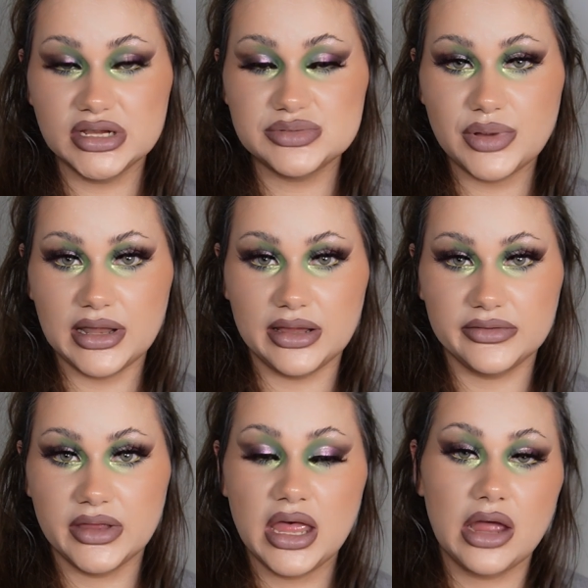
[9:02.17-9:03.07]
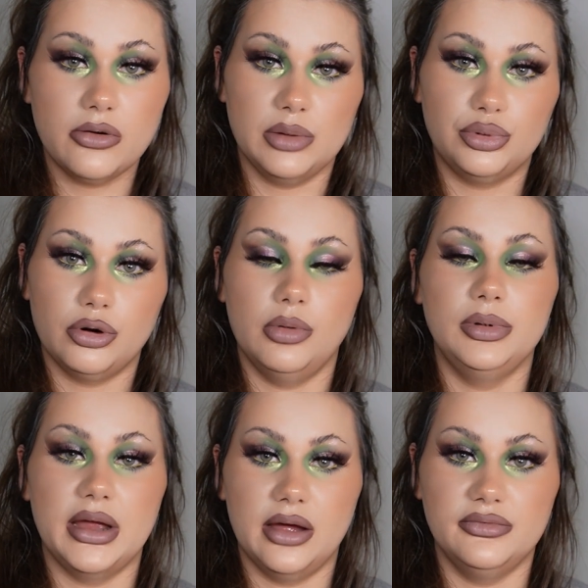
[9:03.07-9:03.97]
this palette will
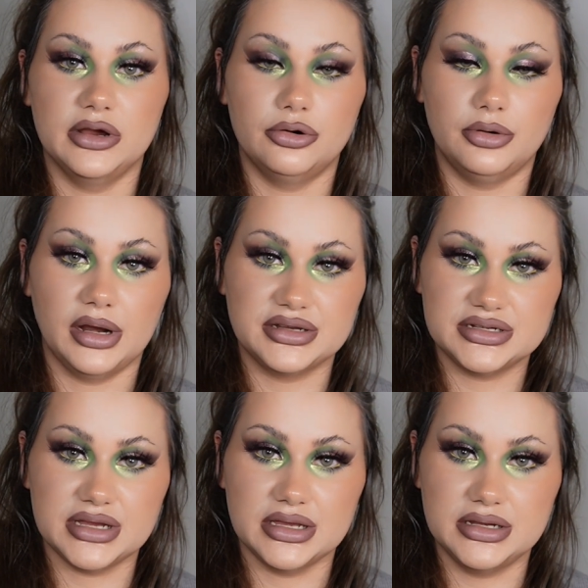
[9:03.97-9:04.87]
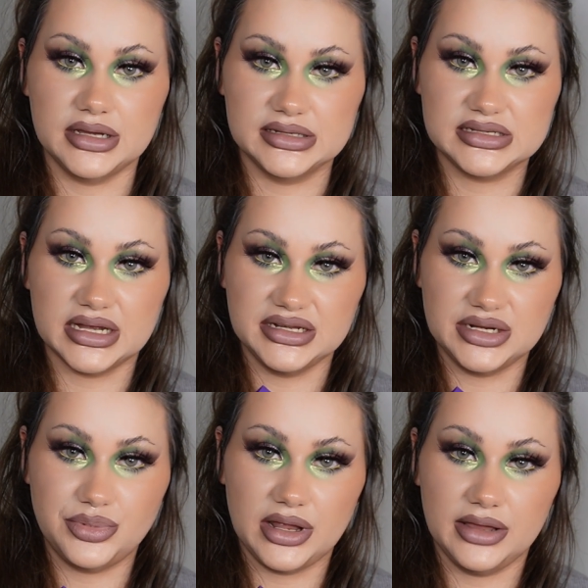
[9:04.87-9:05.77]
probably have the correct shade inside
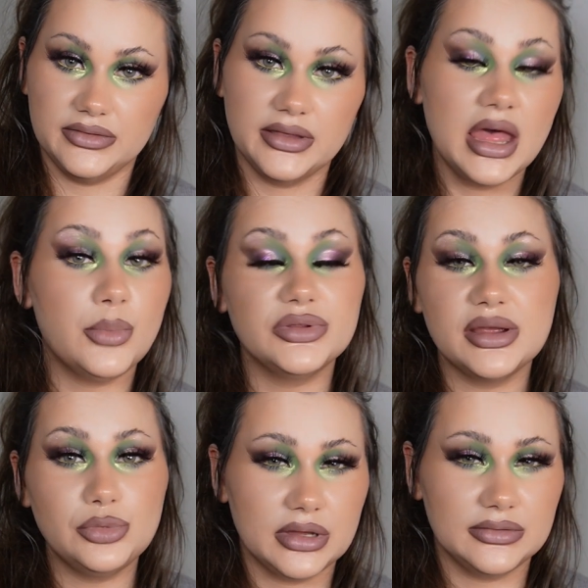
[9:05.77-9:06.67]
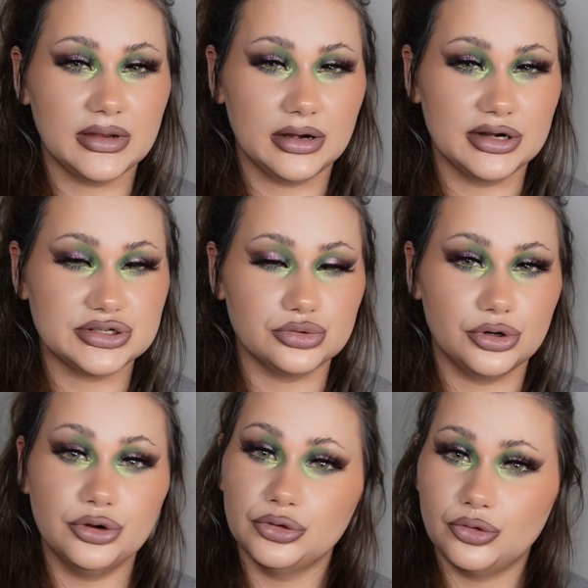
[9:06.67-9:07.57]
the palette, but I'm not entirely
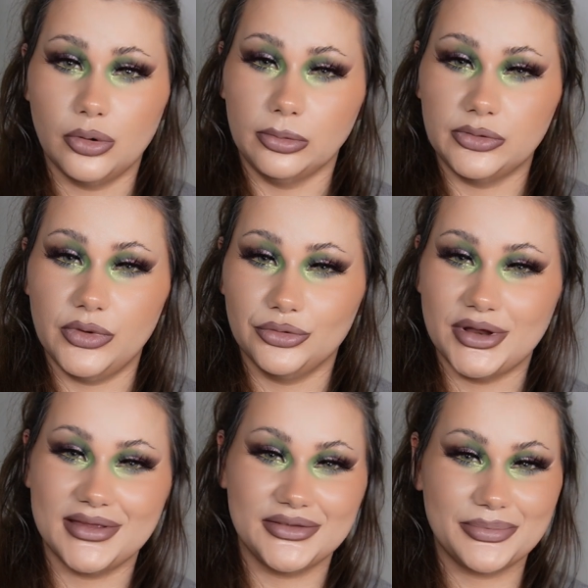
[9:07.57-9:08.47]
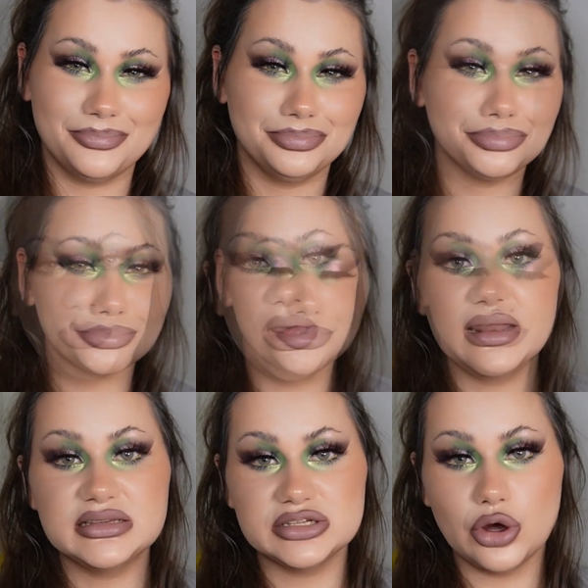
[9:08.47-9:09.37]
sure, don't quote me on that. The
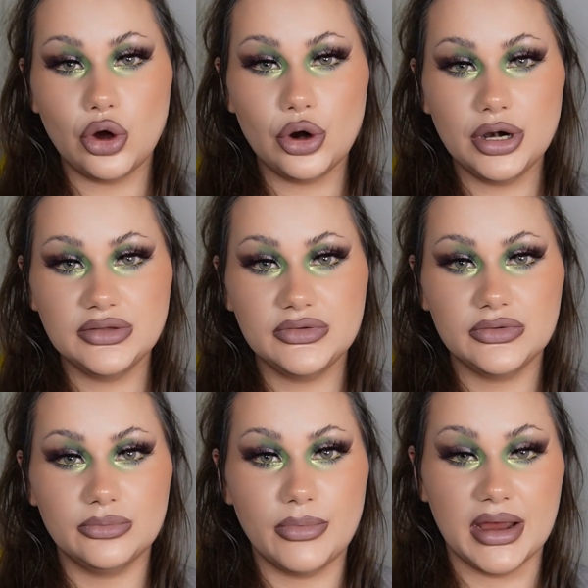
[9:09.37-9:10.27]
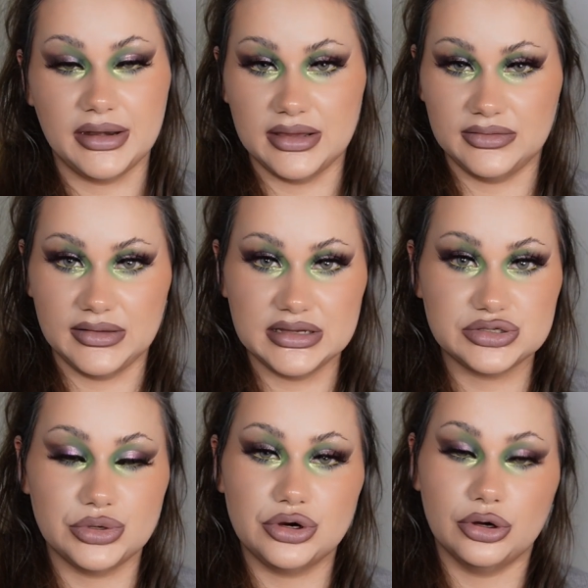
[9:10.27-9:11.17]
palettes aren't magnetic,
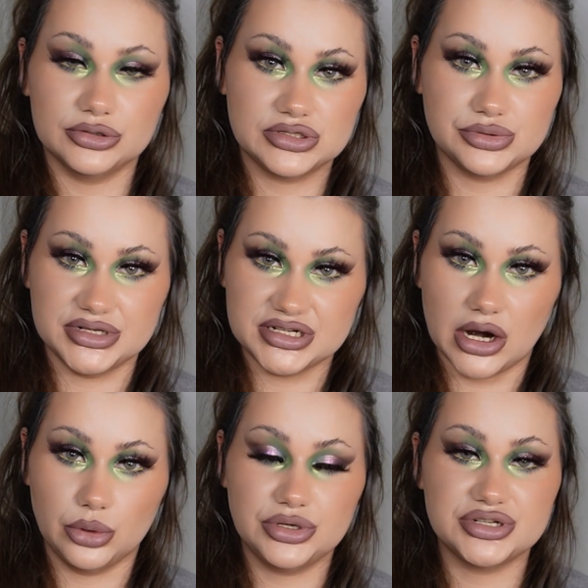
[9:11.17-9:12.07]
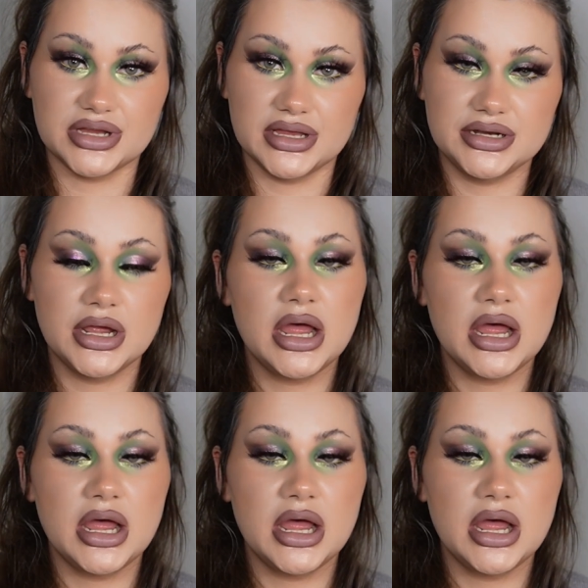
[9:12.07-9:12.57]
so you can't switch out the shade,